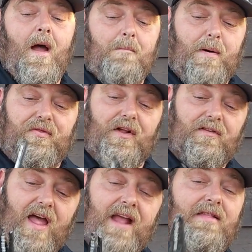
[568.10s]
but the
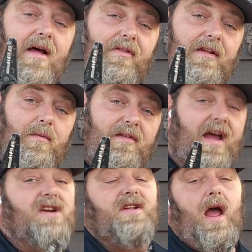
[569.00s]
length on these ones
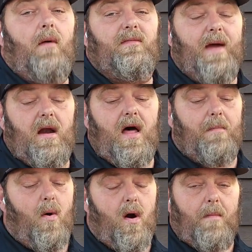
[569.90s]
actually helps me out a lot
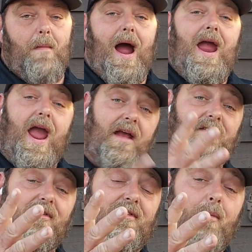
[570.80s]
more. My
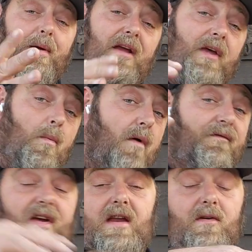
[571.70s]
hands are so big, they won't
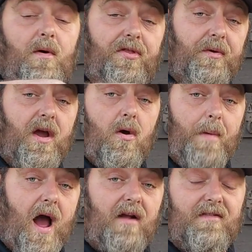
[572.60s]
fit into a 3/0
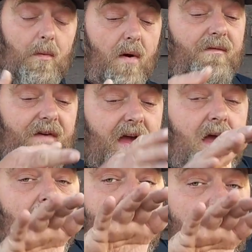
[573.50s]
box. They won't fit
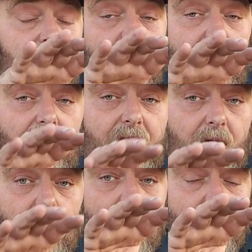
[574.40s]
into a
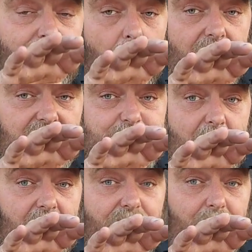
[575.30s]
little 4-inch
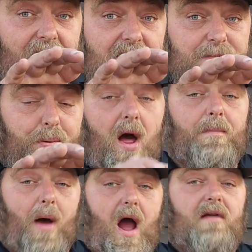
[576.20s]
by 3-inch plug
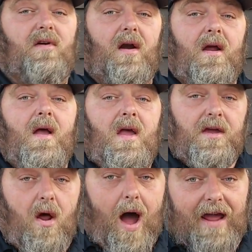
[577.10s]
box, or,
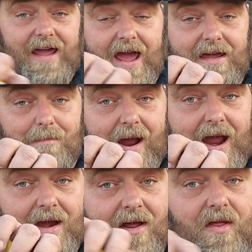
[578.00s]
you know, I can't get my
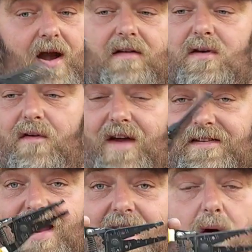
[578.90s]
hand in there. So if I
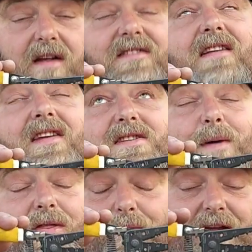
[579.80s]
take, or a 6-inch
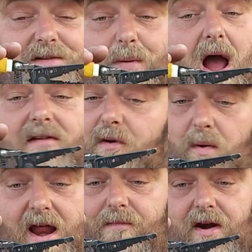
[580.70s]
by 3-inch box or
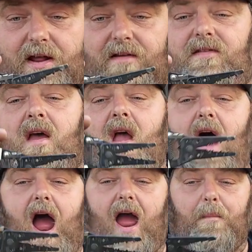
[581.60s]
whatever it is,
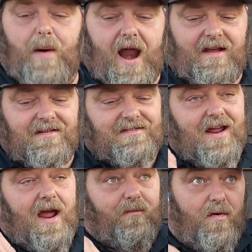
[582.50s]
but I can
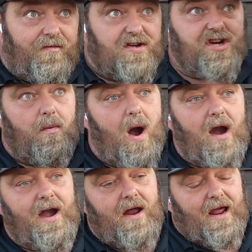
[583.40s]
stick, if we're fishing a wire
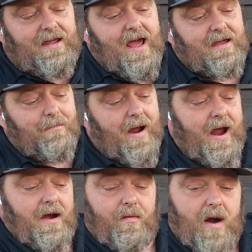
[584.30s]
down and I can't get my
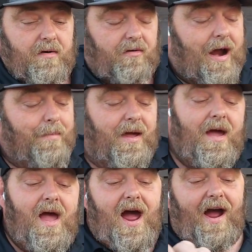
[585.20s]
hand around to grab it,
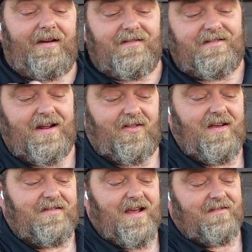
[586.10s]
I can stick
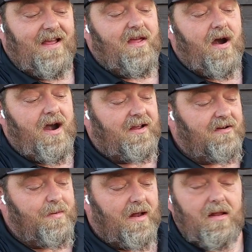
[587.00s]
these things in there and it
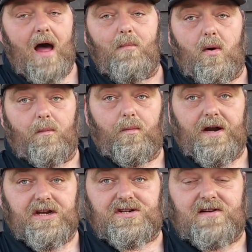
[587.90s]
gives me a lot more
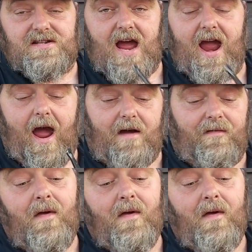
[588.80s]
reach since I have